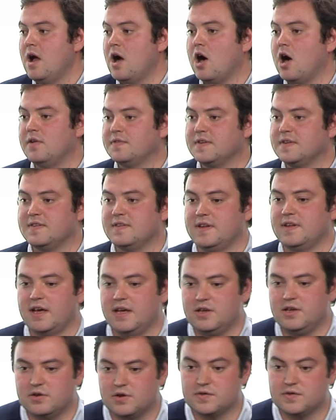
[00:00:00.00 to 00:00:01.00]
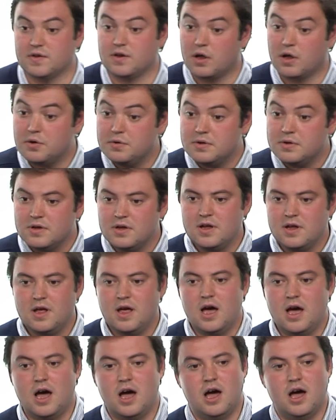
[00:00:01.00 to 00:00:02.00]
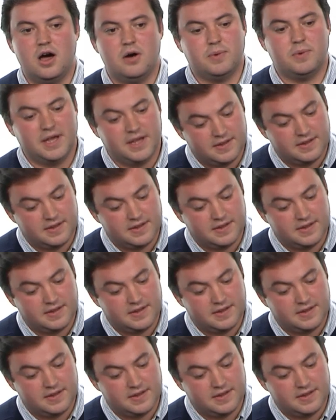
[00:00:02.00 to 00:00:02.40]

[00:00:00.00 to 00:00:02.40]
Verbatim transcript: After today, you're not alone. We're